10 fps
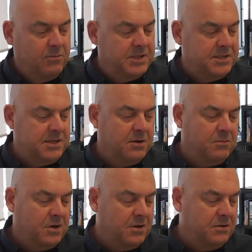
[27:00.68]
We just don't
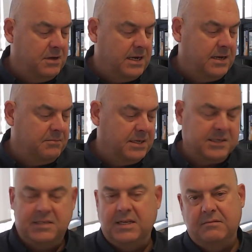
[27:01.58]
want to, as I
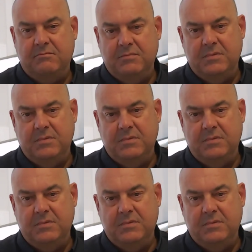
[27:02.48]
said,